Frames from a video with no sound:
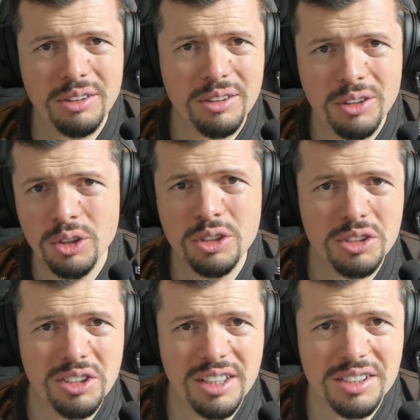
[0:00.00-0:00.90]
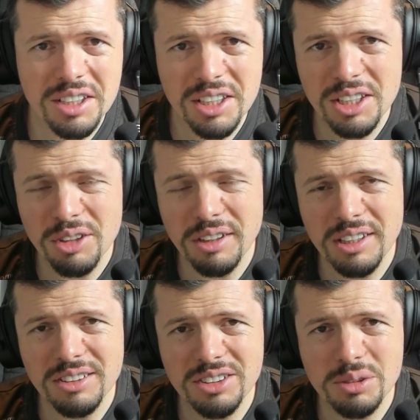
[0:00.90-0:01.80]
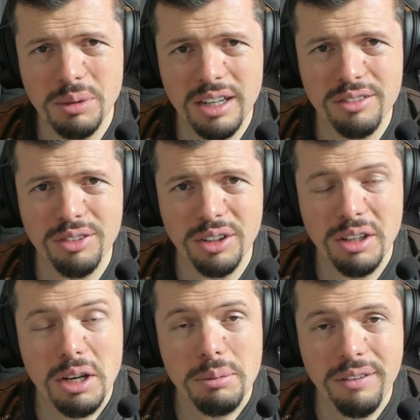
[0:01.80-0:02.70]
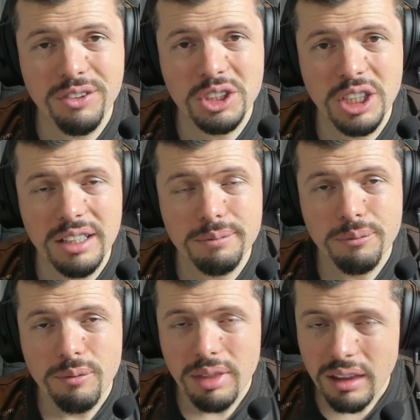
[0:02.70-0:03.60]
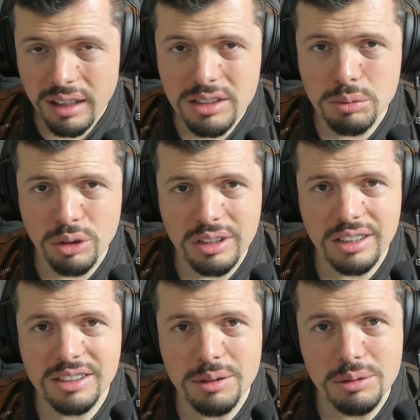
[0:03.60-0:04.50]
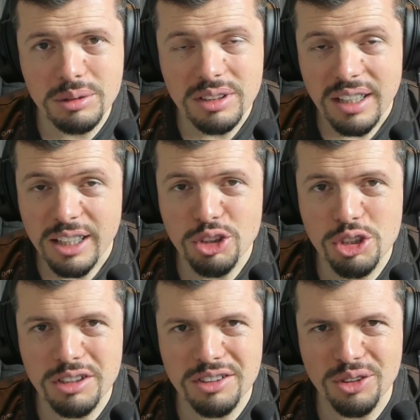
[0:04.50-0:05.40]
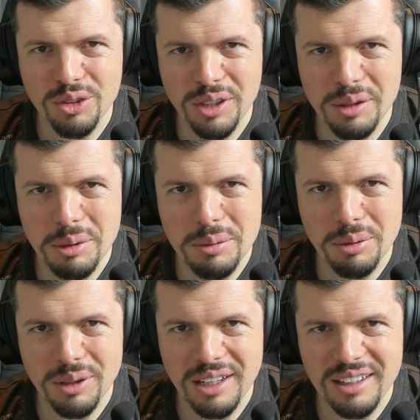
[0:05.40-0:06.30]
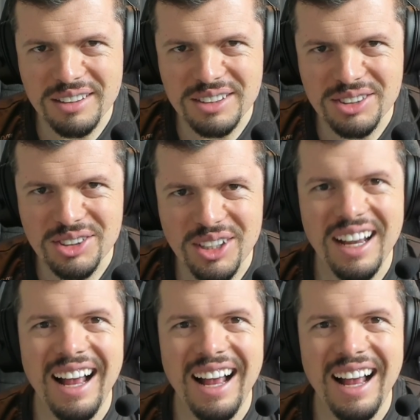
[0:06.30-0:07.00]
look to start a singing career on this microphone. But for chat, it's more than acceptable and you shouldn't annoy the people that are listening to you.